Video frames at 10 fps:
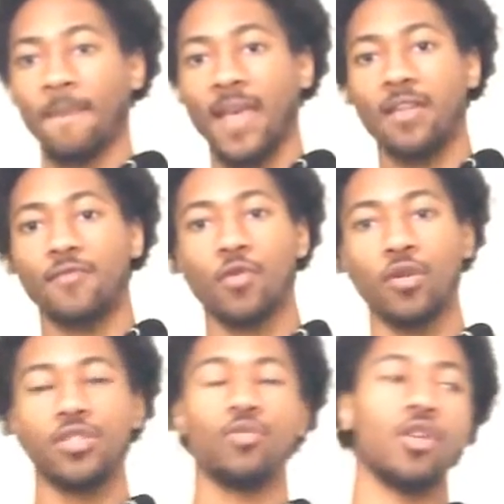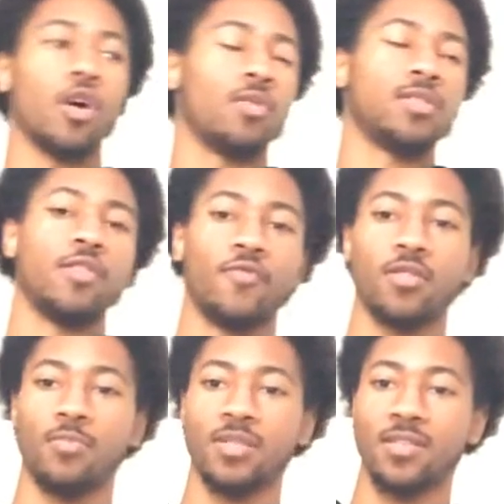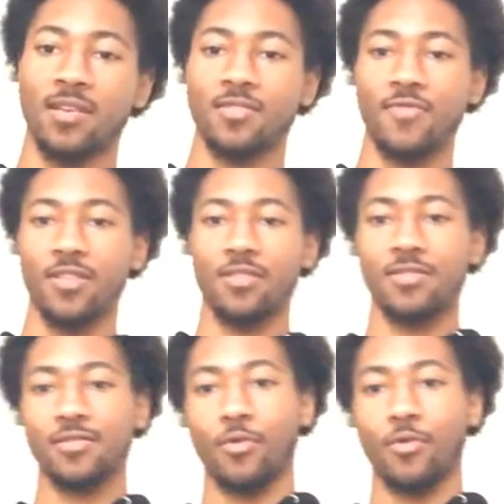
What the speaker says: And of course, you can always learn from the mistakes of others,